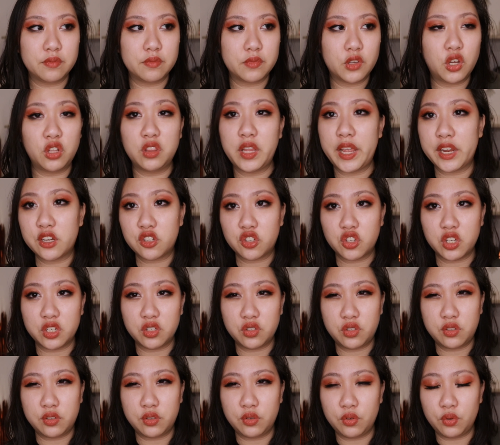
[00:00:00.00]

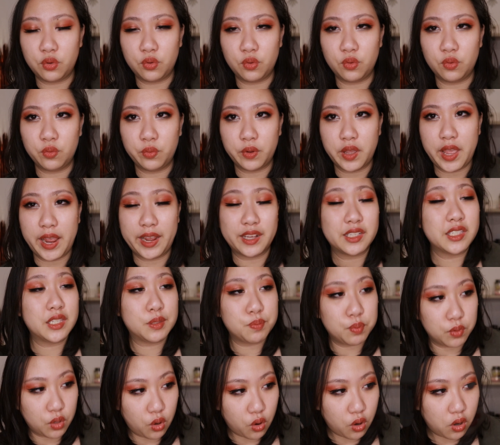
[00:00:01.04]
collection to
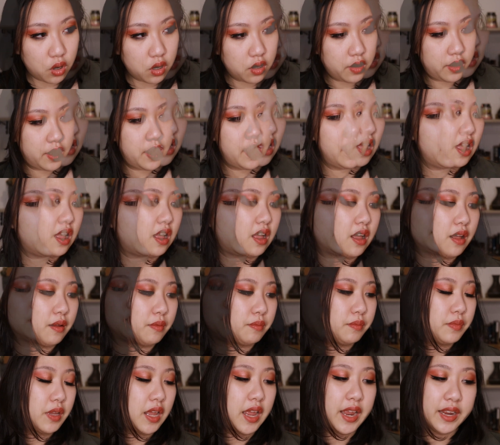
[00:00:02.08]
explore.
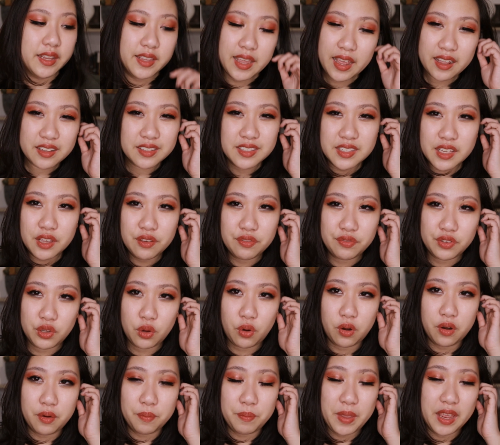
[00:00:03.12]
I guess if
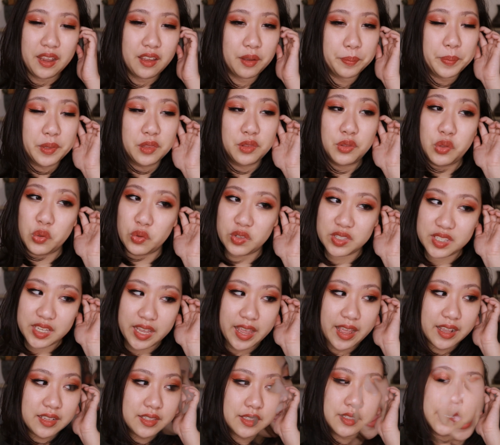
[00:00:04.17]
you're a makeup
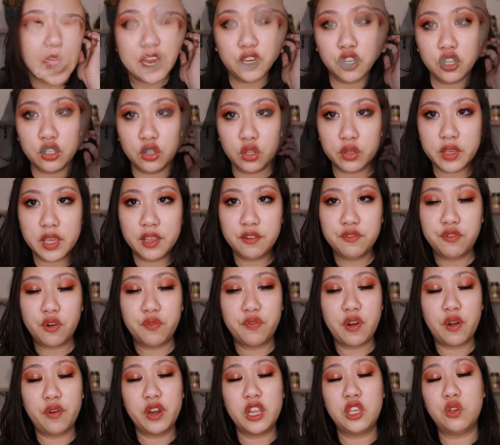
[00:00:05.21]
enthusiast and you're looking for
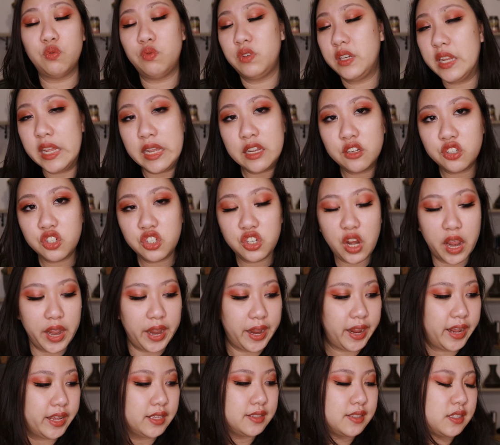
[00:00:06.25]
very unique
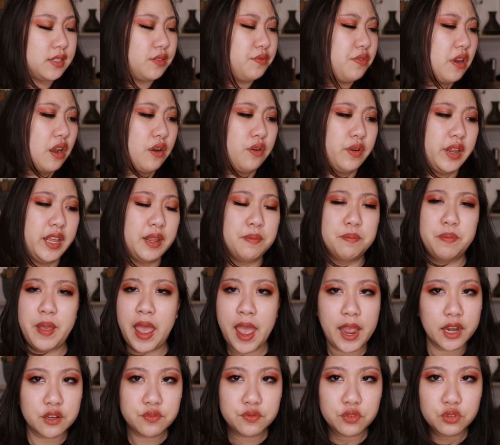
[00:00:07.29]
shades, very
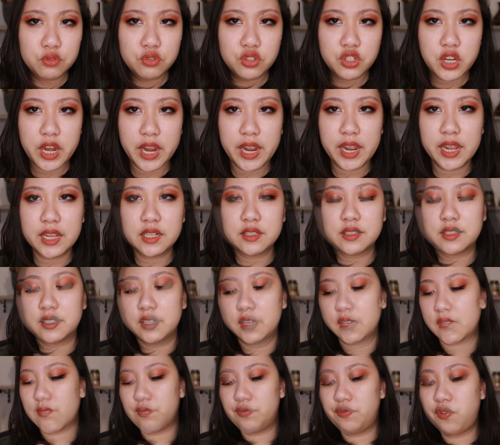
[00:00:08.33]
impactful shades,
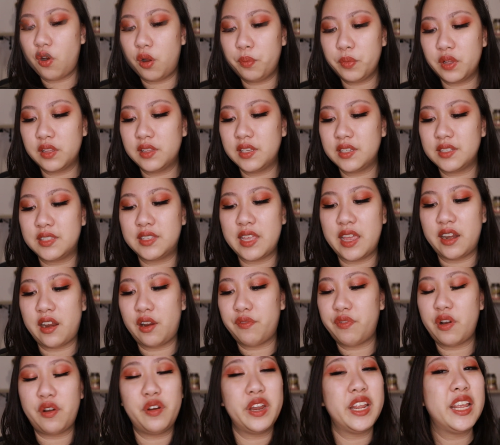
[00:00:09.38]
formulas that
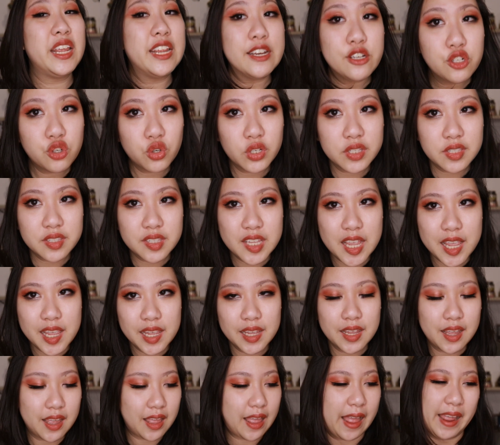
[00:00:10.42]
are very
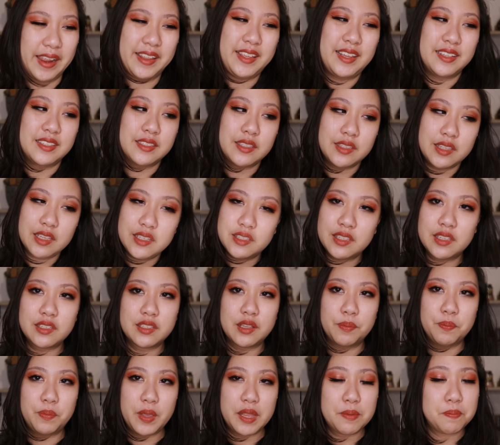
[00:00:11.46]
interesting, I guess this is
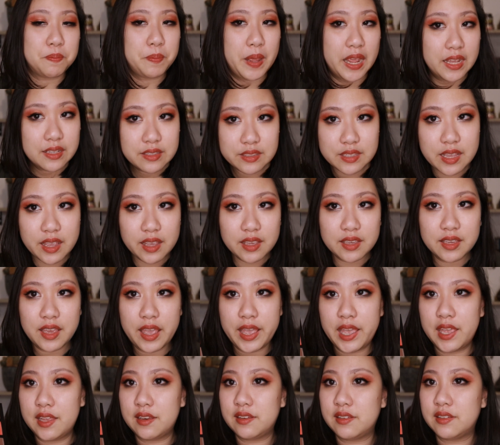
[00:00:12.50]
a bit basic.
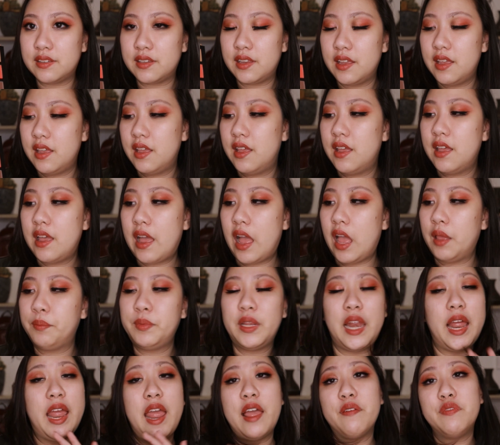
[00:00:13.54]
And I
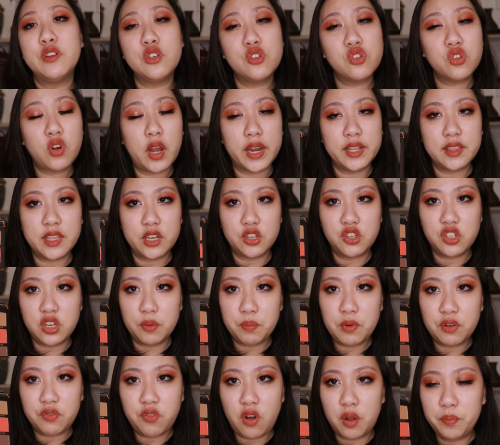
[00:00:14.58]
mean, I haven't tried their
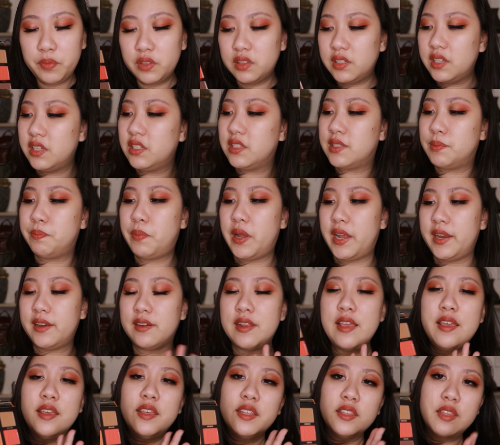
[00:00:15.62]
shimmer formulas, but
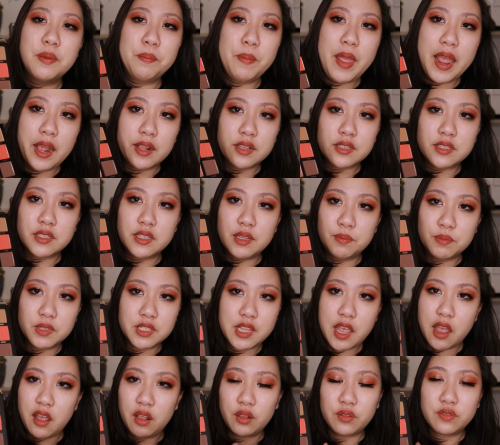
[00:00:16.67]
the mattes
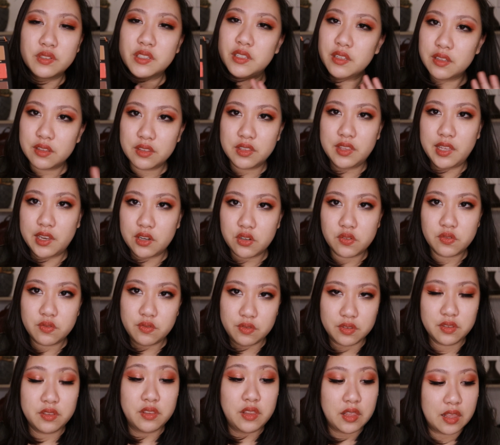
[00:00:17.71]
themselves,
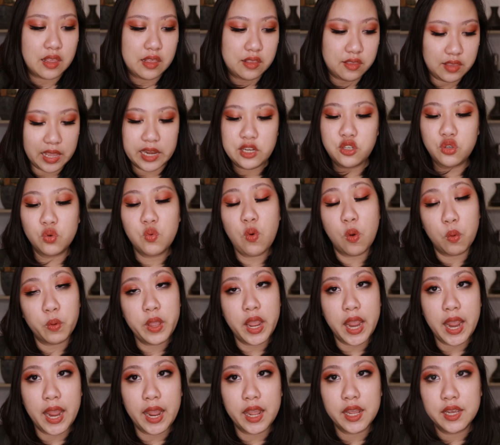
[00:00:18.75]
they do
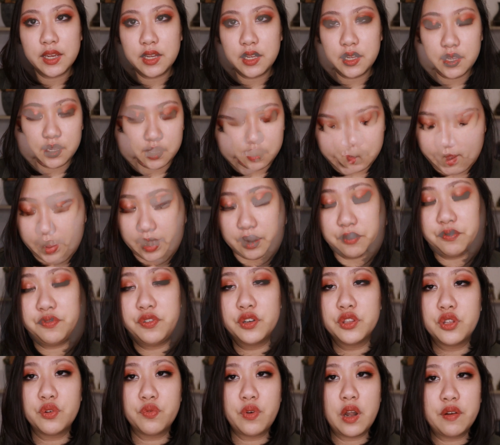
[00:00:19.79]
okay. And
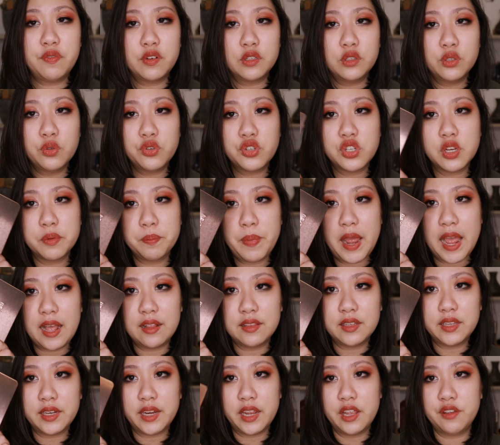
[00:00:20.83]
for the Revolution
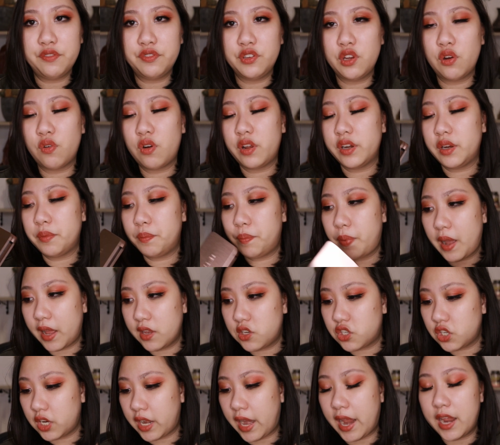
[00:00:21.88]
palette, if you're on a
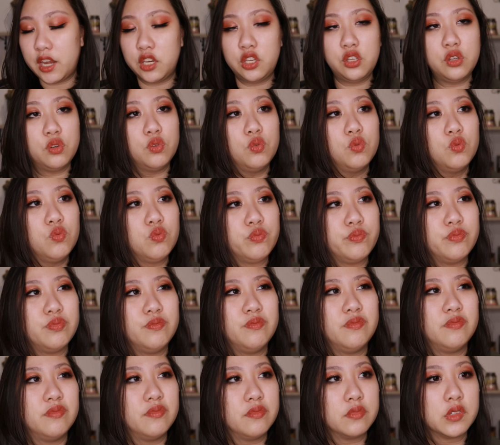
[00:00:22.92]
budget and you
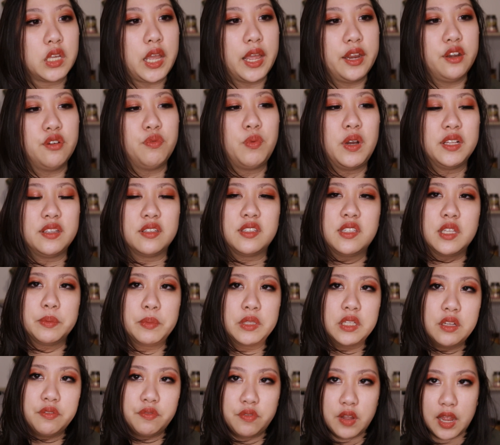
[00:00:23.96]
kind of want
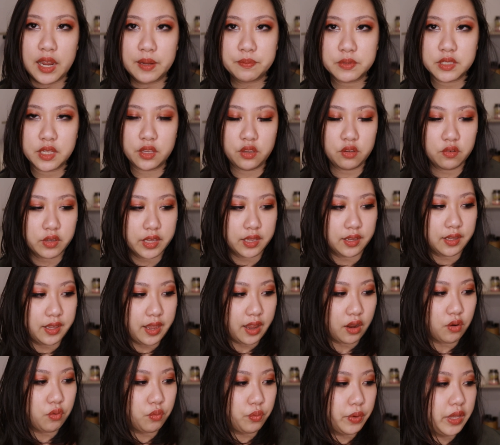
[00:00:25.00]
similar vibes that you can
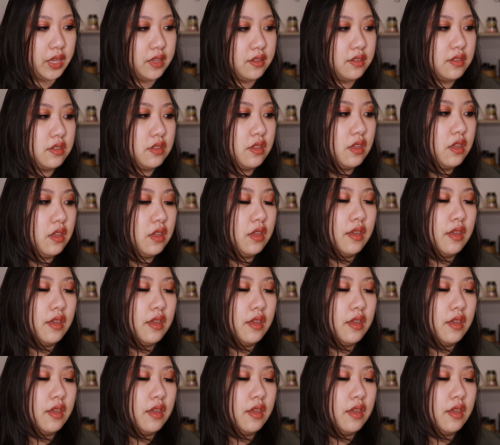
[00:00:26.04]
get with